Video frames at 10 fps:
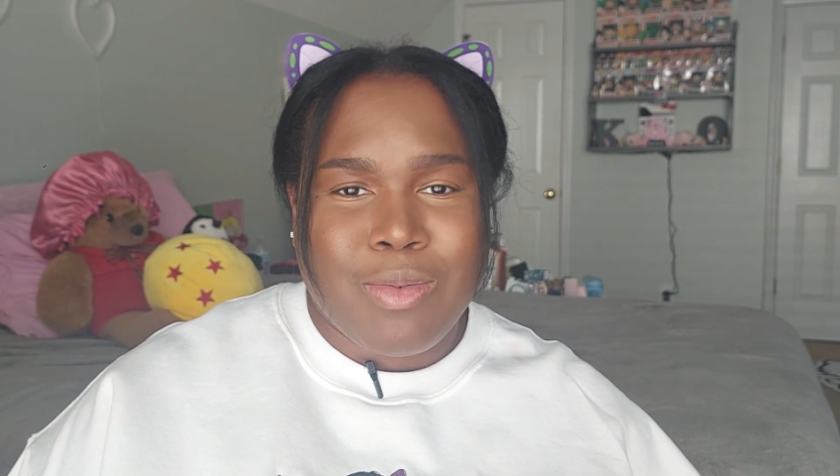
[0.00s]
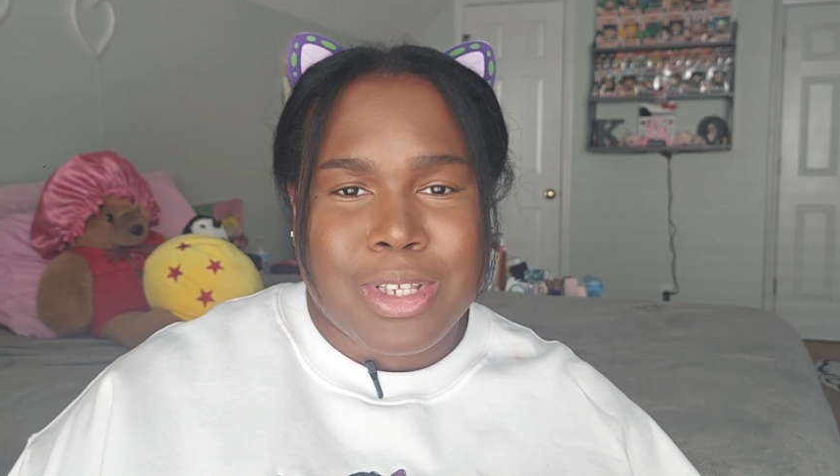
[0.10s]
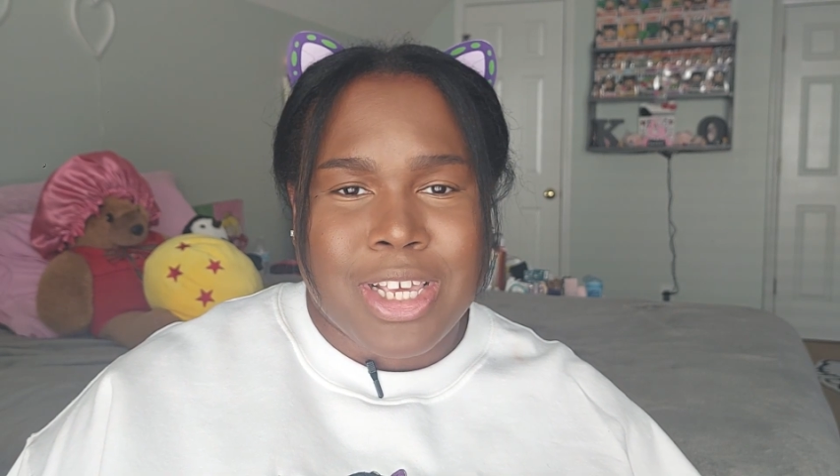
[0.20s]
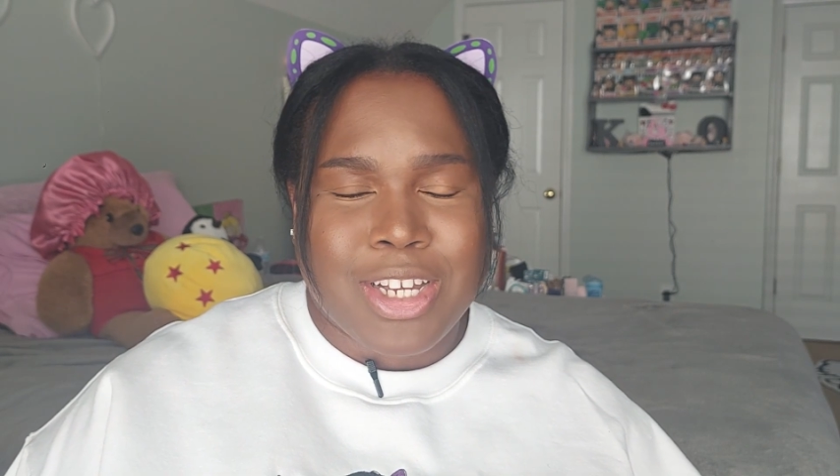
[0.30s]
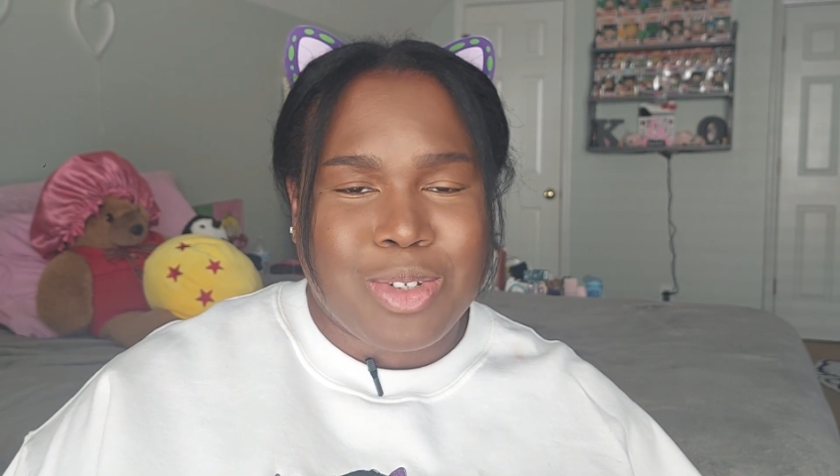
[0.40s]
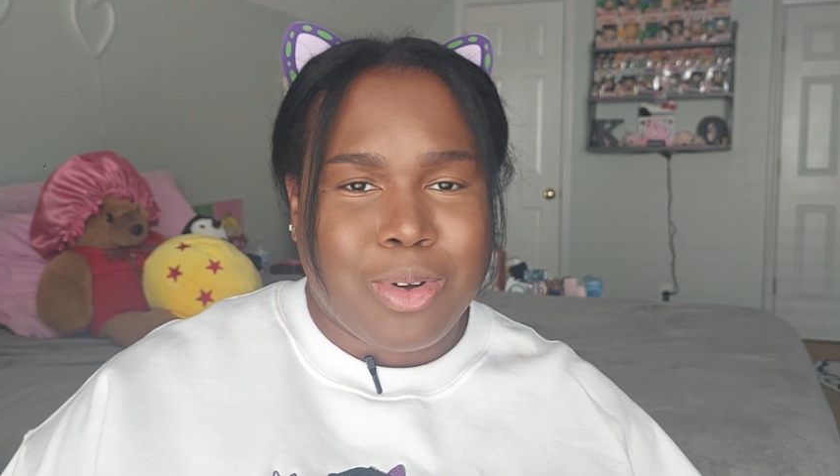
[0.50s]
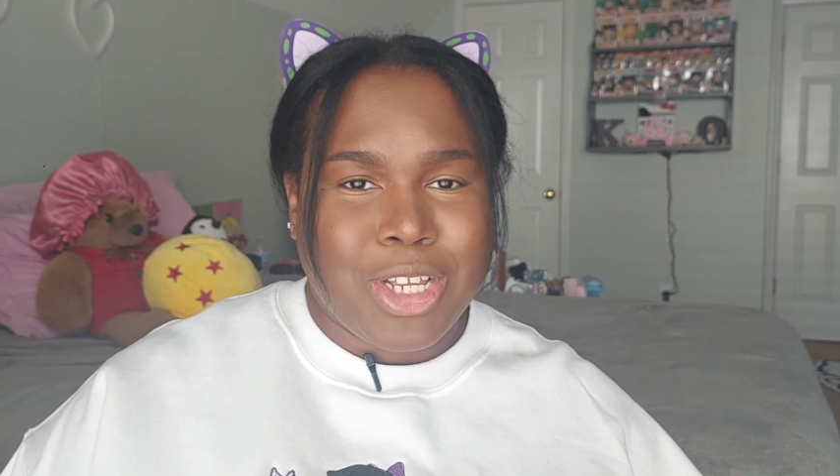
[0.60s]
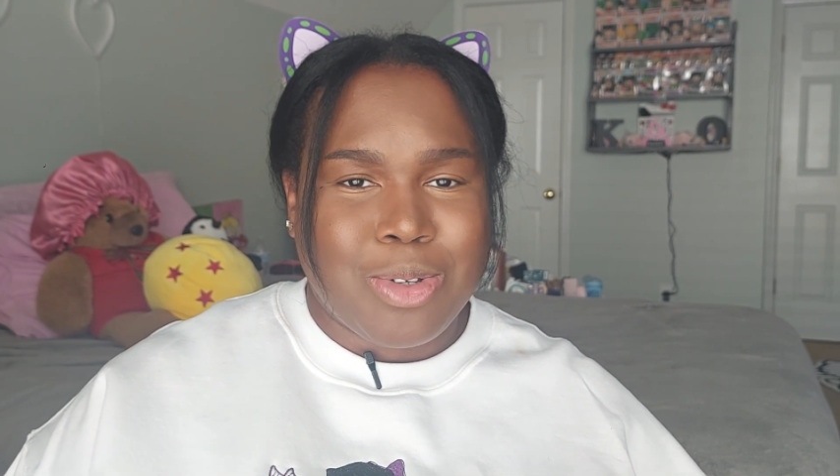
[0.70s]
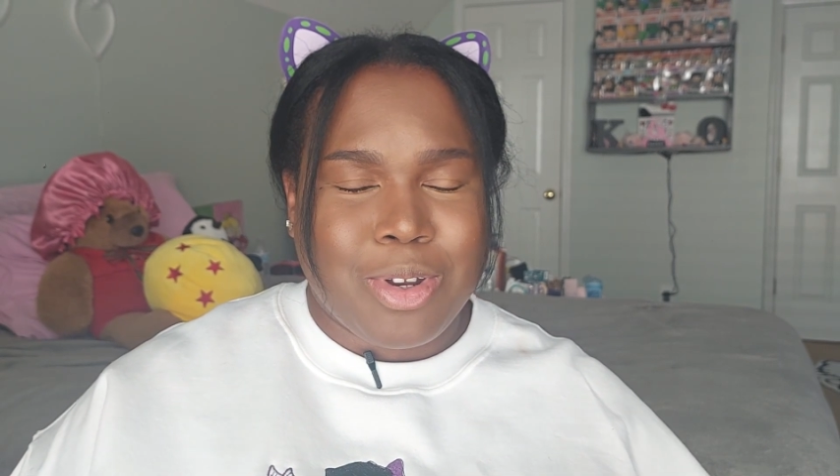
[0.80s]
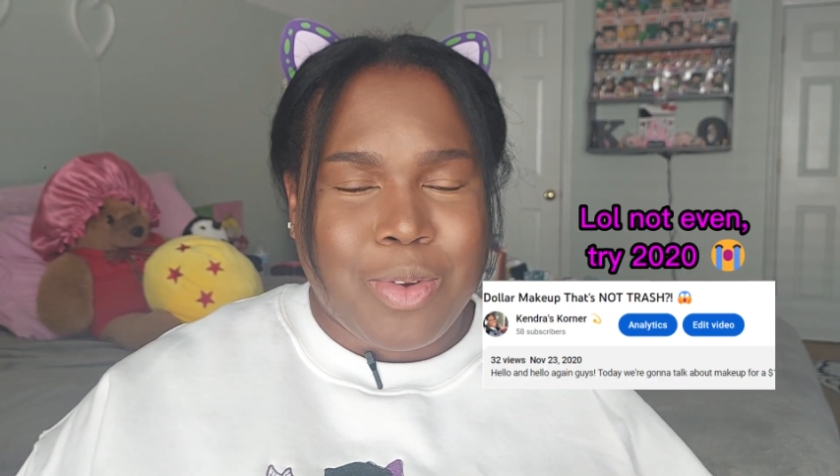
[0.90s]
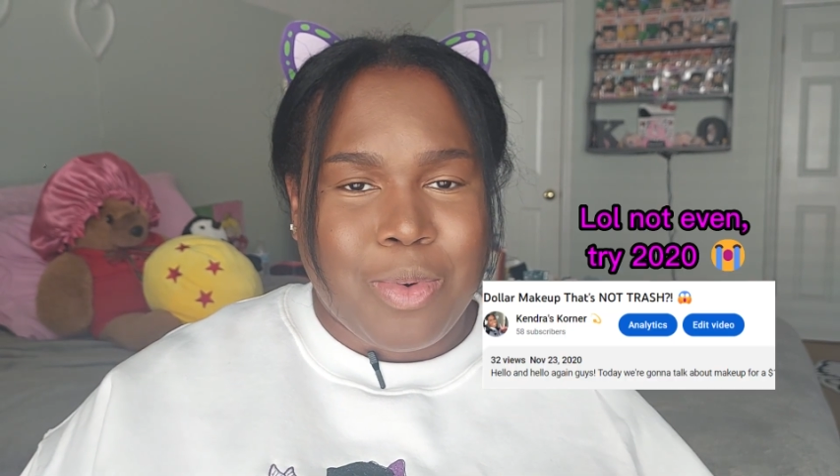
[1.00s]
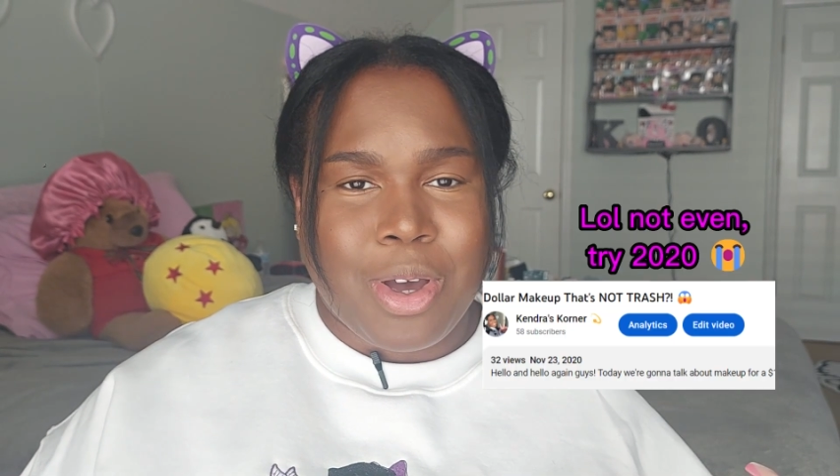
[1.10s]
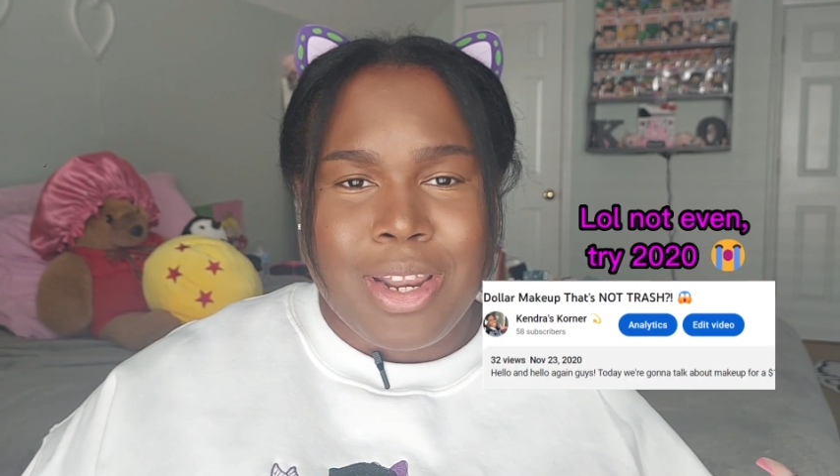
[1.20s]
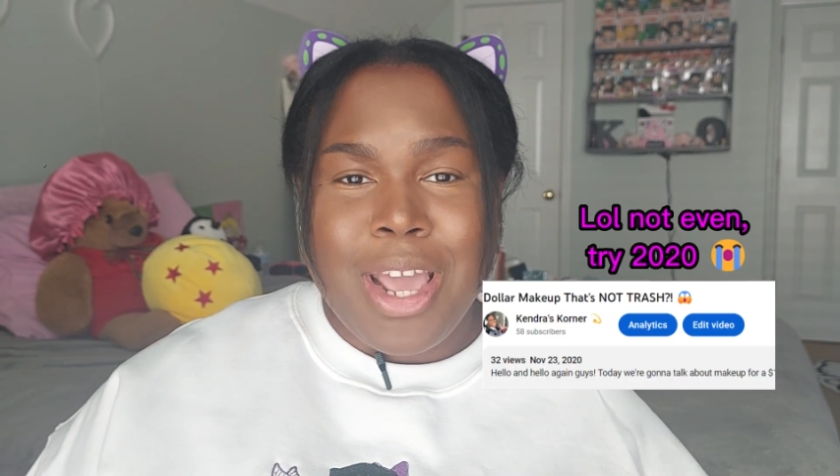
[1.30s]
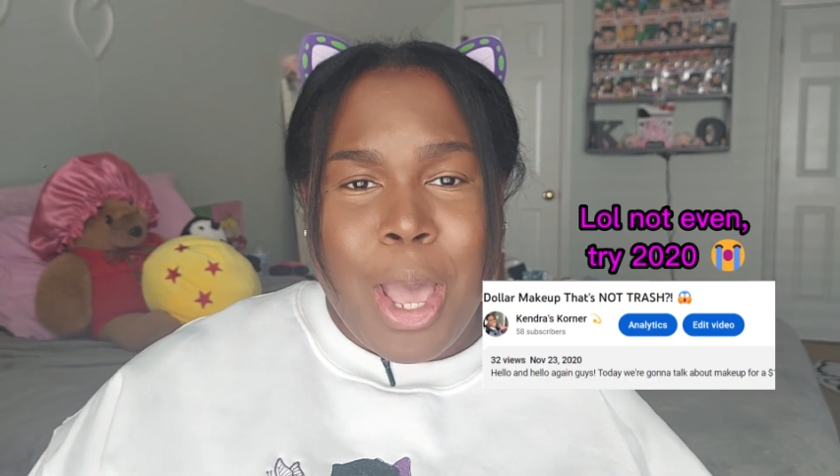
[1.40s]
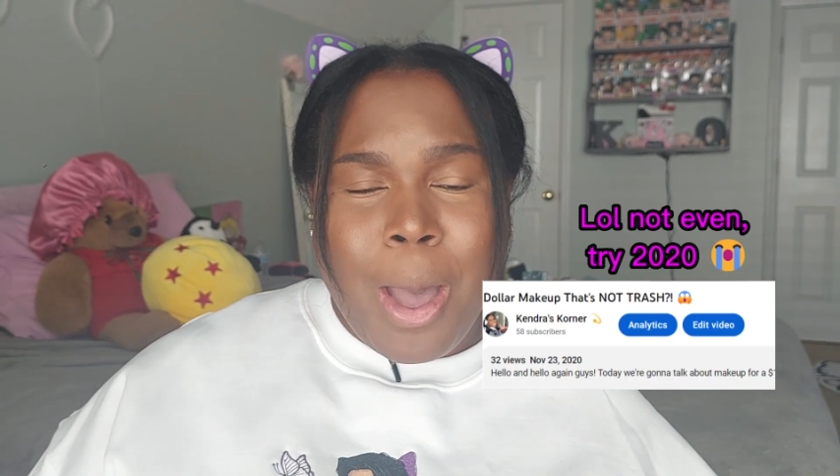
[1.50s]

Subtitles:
was like 2021,